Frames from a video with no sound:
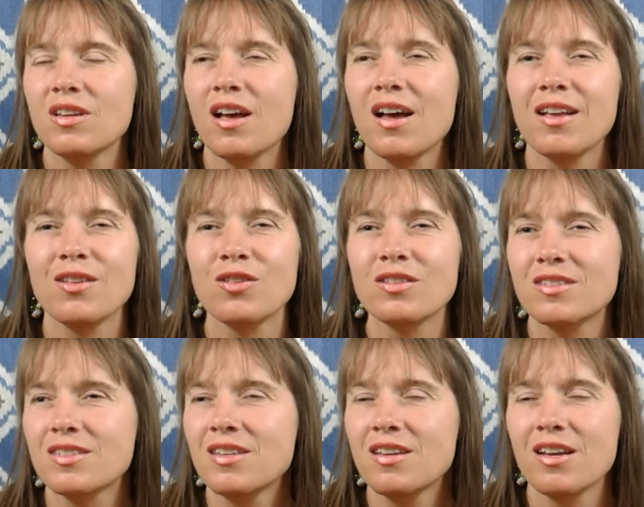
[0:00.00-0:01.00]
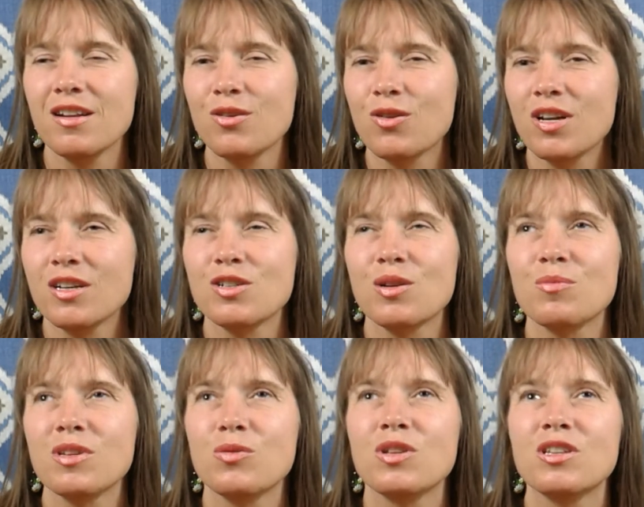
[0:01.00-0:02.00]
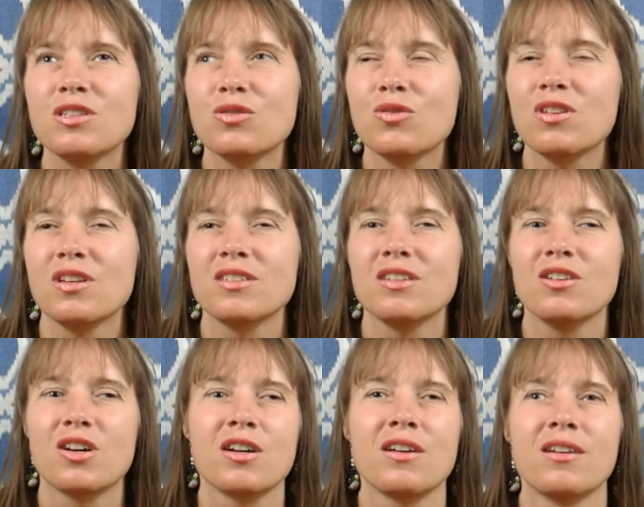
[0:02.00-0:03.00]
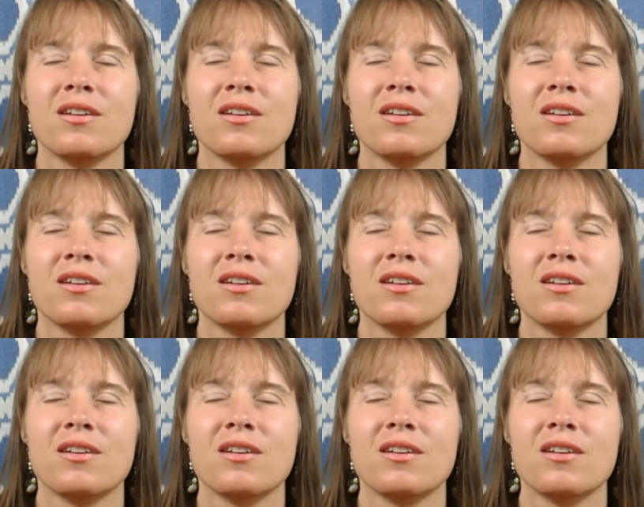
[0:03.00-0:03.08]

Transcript: I don't see any connection between these two things either.